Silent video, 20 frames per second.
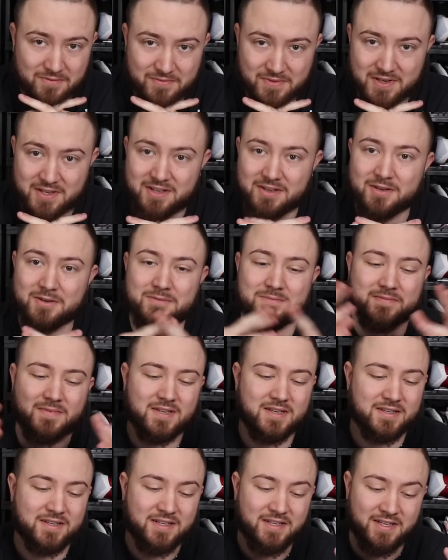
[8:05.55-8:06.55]
the video.
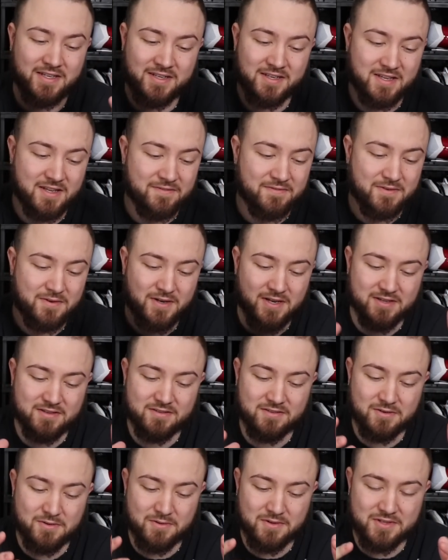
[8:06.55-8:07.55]
Again, if you
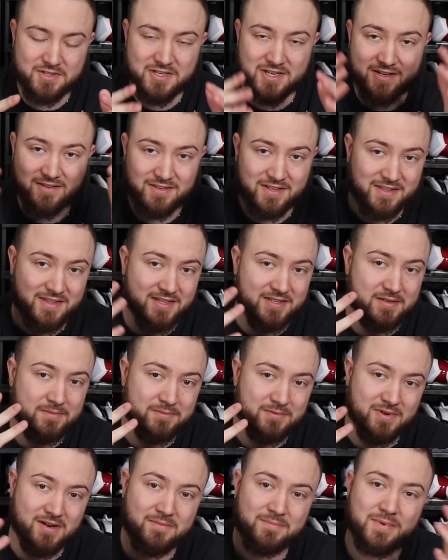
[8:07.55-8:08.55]
guys are new to the channel, hit that
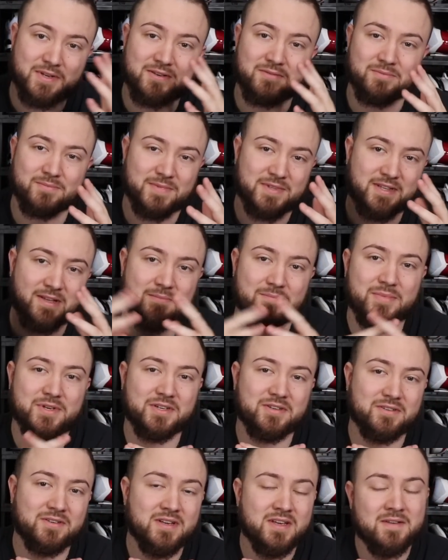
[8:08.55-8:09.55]
subscribe button, ring that
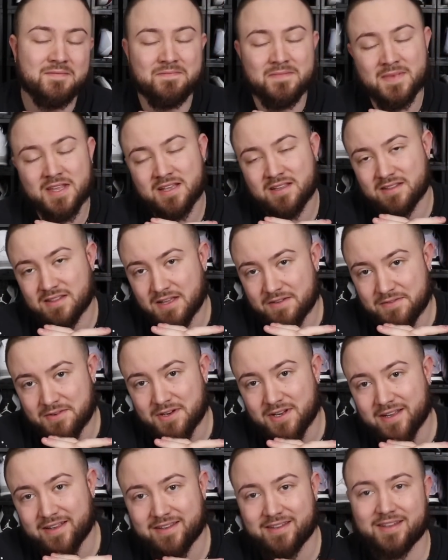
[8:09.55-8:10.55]
bell. Love you
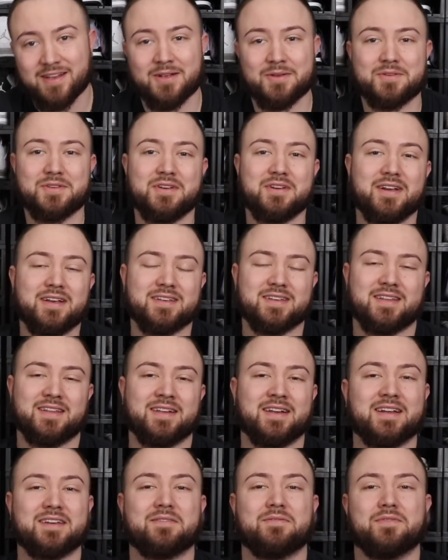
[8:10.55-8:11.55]
guys, and I'll see you guys in
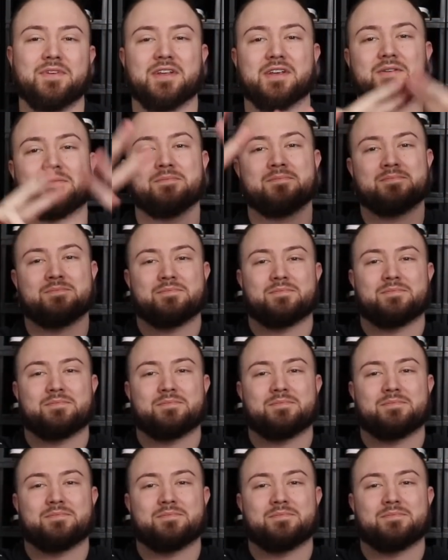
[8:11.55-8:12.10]
the next video.